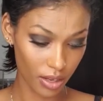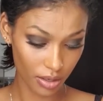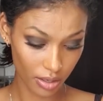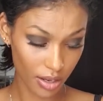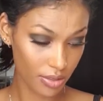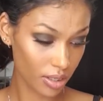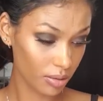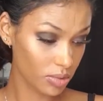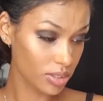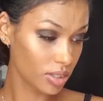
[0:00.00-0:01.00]
Okay, and then
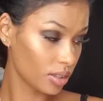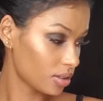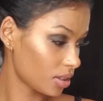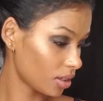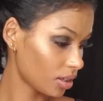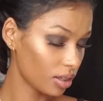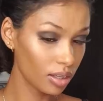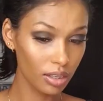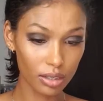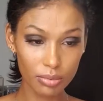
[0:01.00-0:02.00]
I'm just gonna take a
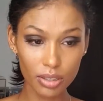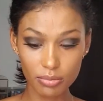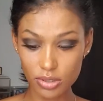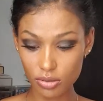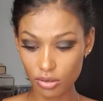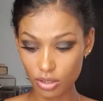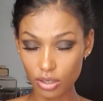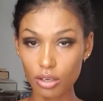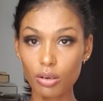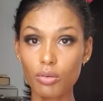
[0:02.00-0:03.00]
little bit of mascara
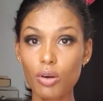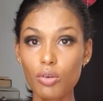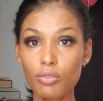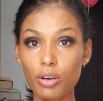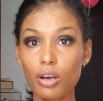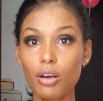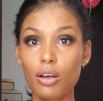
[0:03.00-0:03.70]
and go over